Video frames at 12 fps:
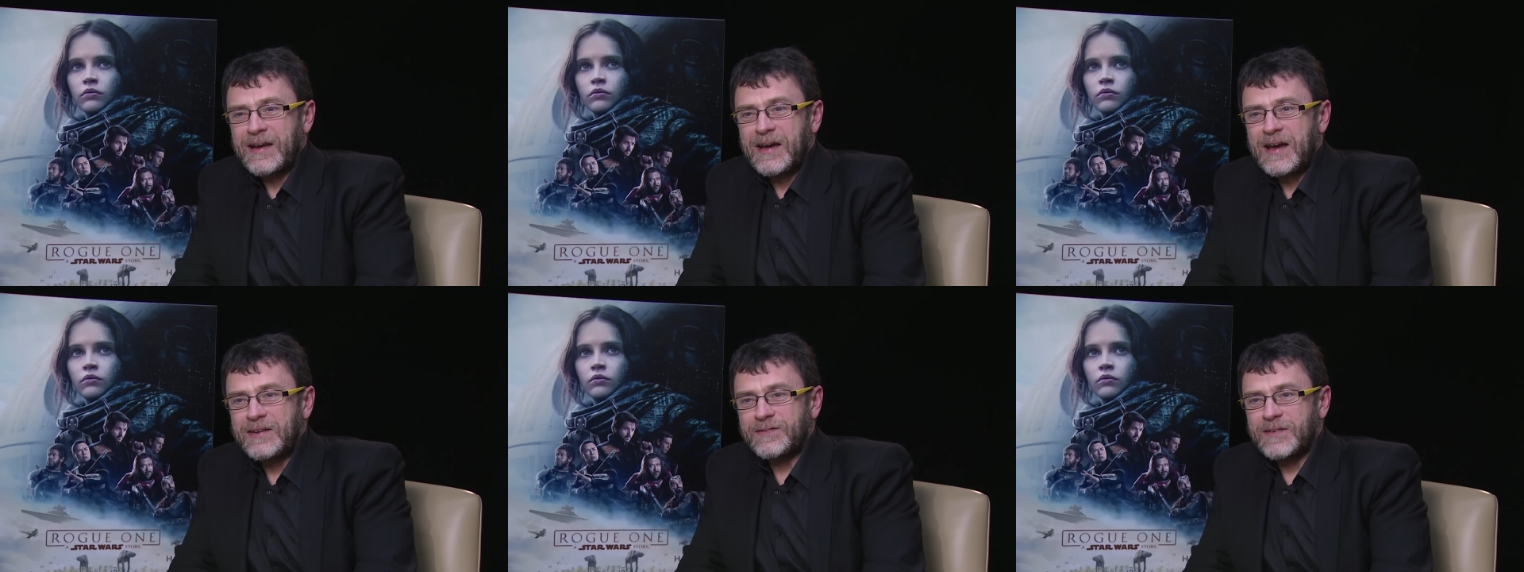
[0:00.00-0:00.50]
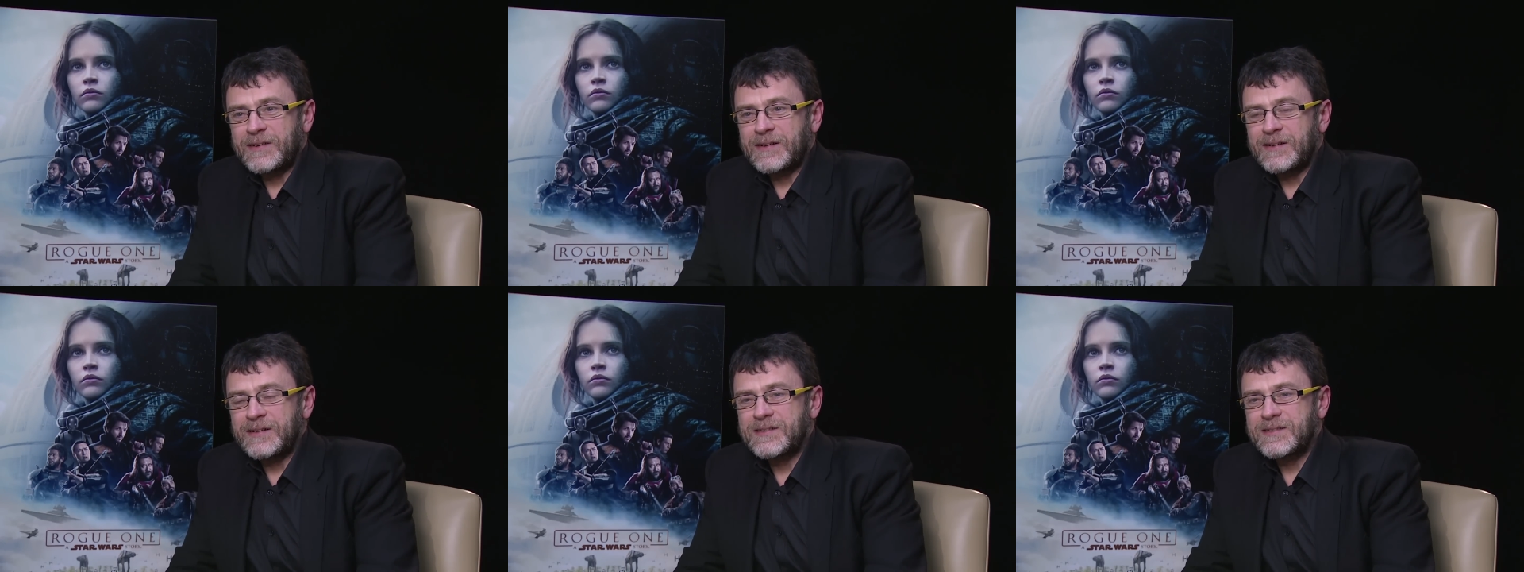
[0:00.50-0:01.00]
Speaker 1: I think
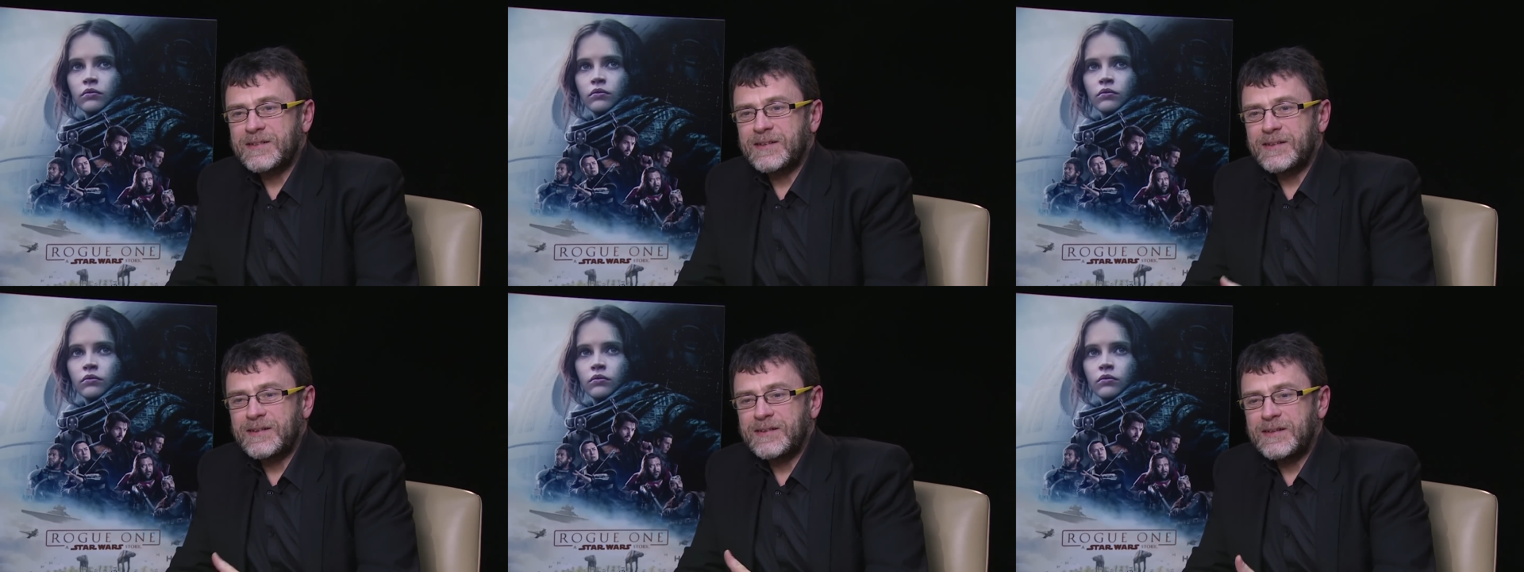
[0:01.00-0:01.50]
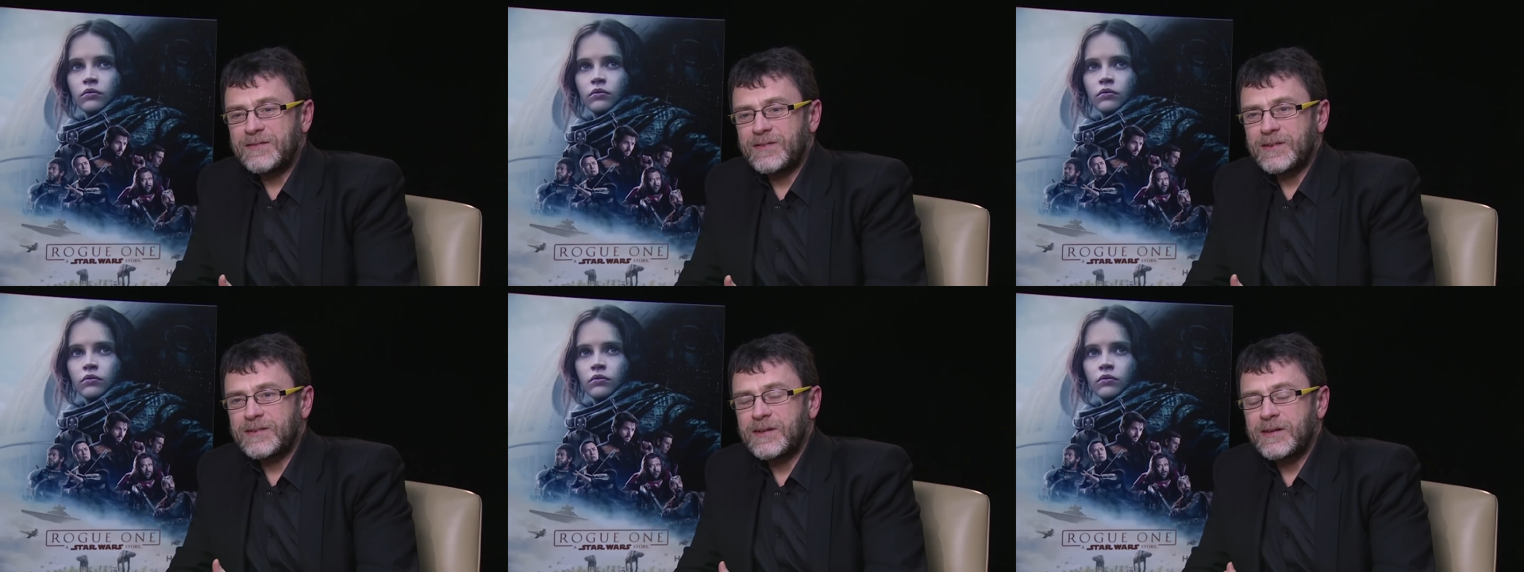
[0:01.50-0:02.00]
it's uh,
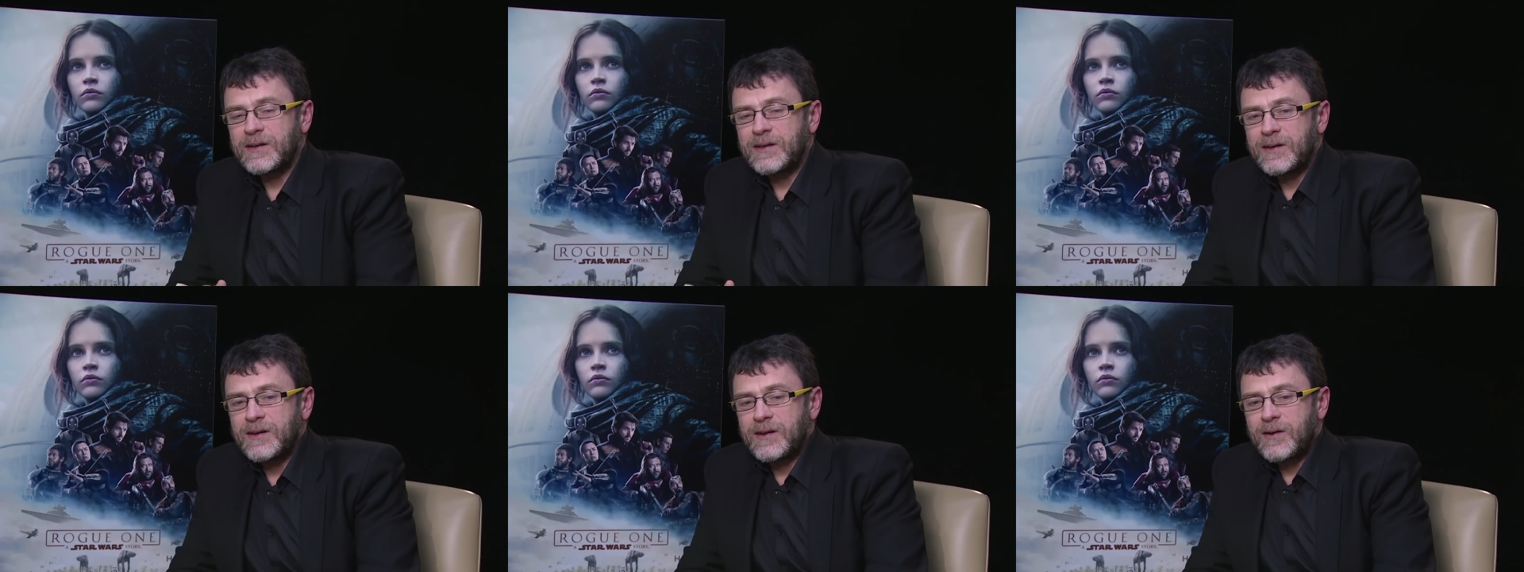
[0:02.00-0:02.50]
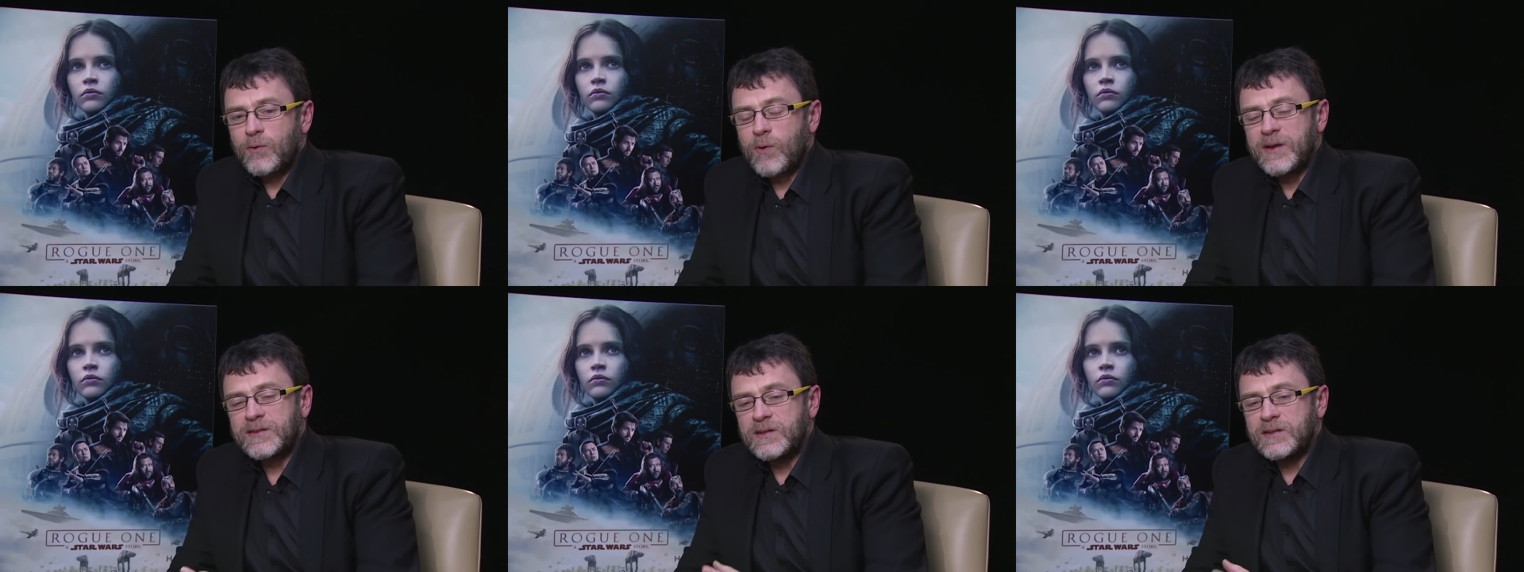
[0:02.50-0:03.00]
even uh,
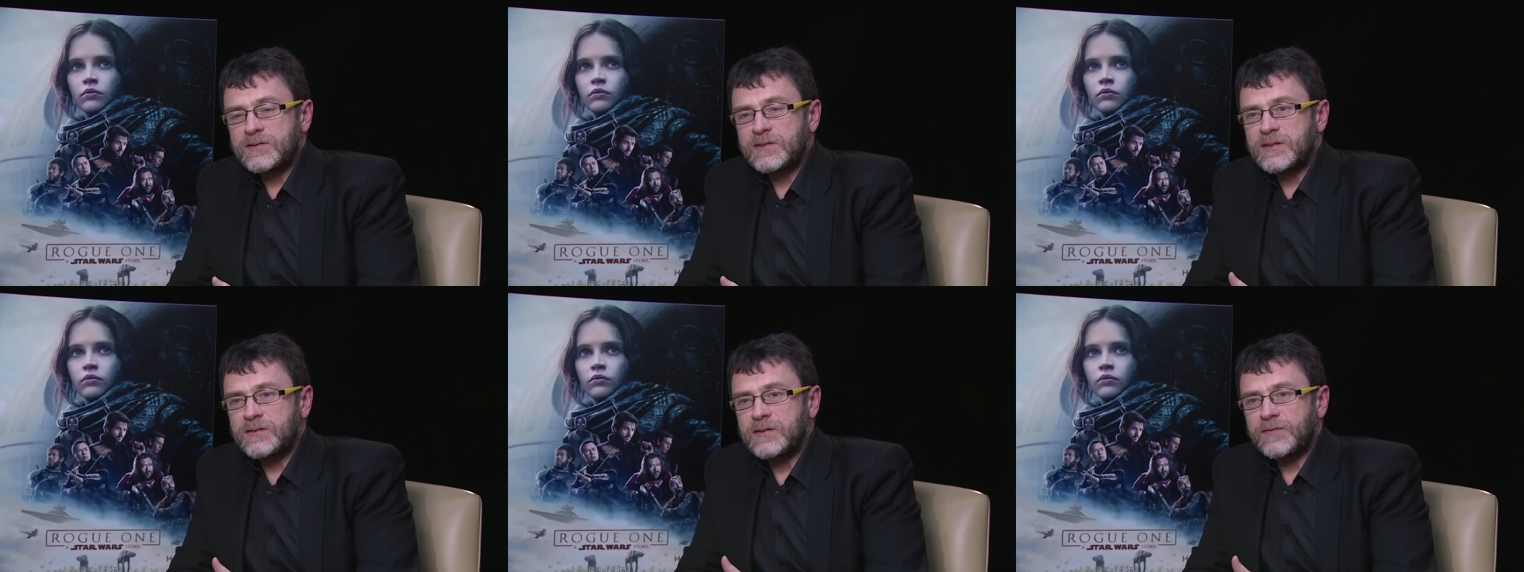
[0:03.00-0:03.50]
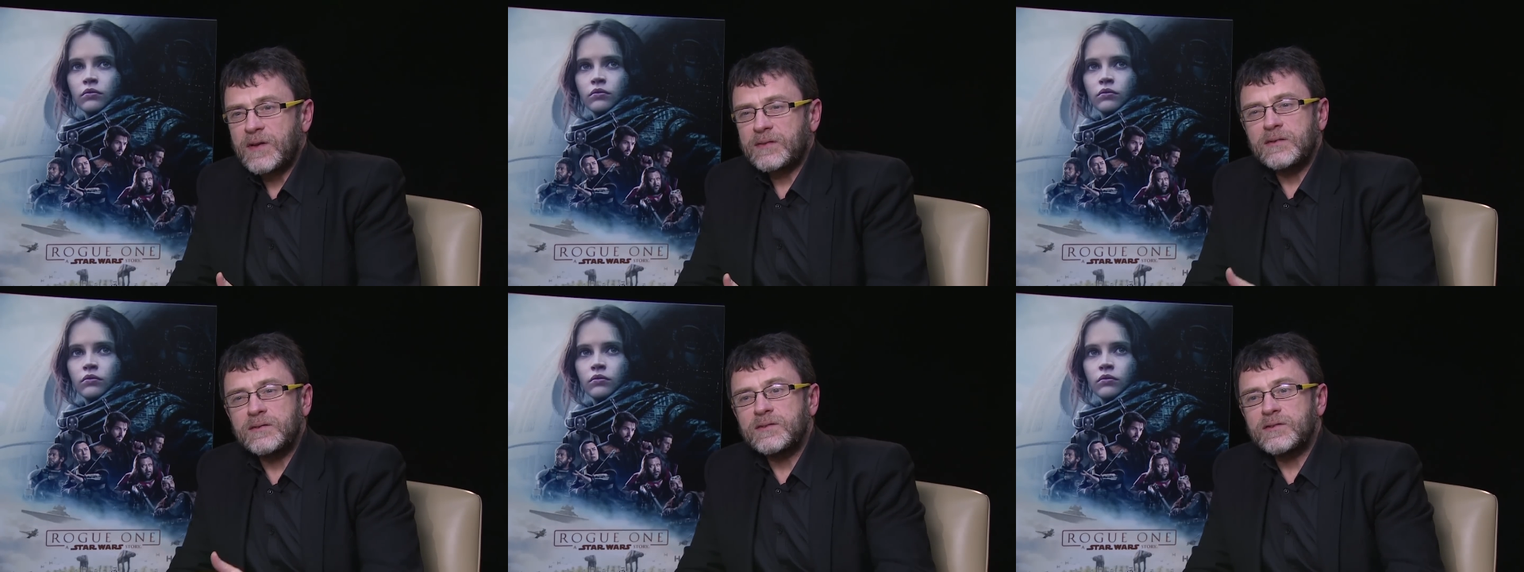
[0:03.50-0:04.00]
quite interesting the fact
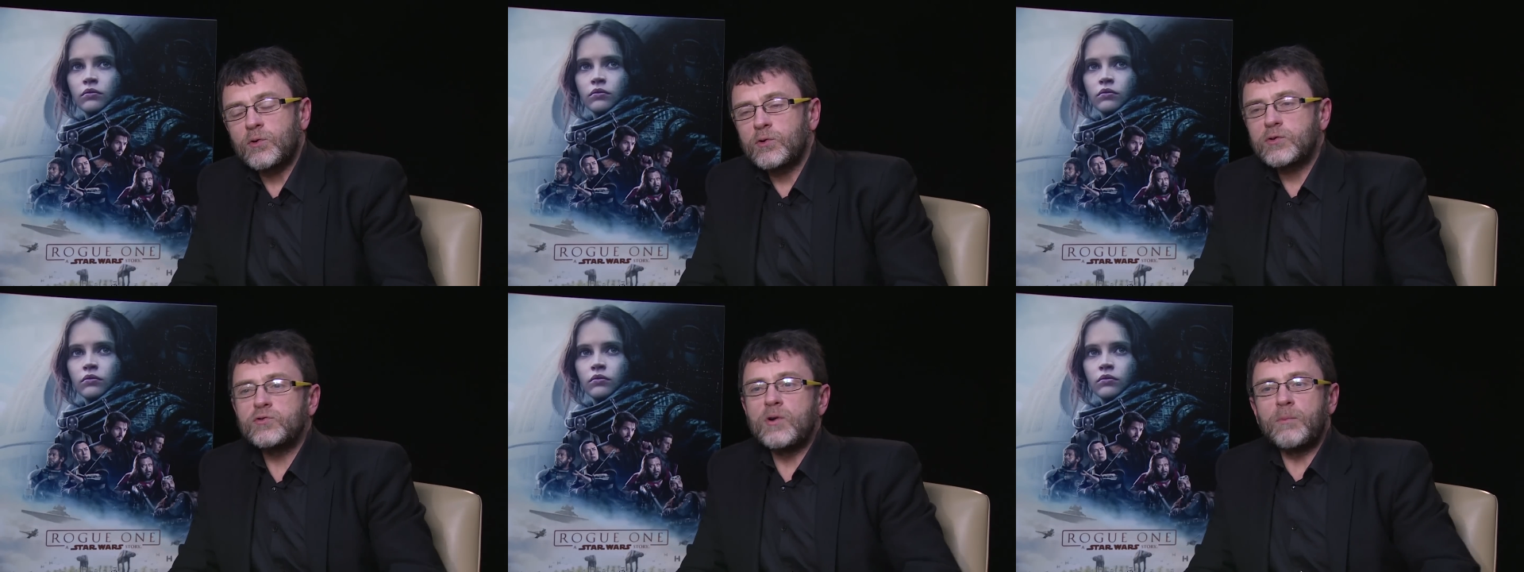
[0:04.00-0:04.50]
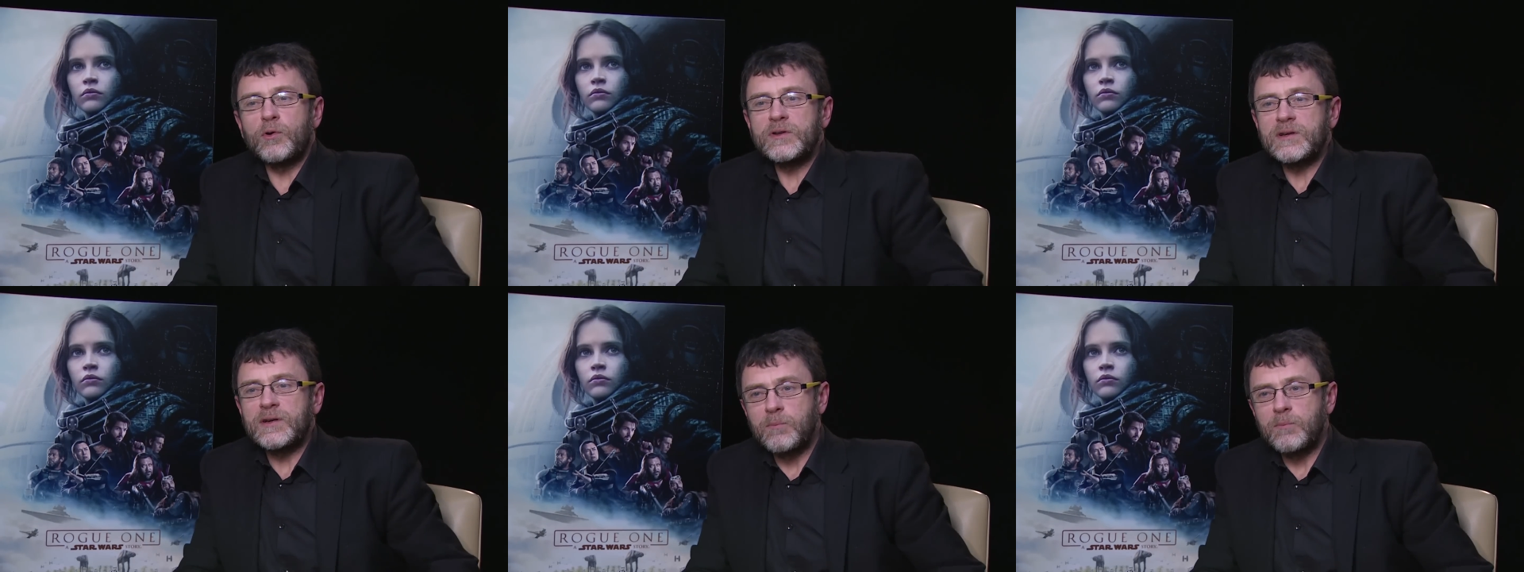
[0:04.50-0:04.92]
that it's also a political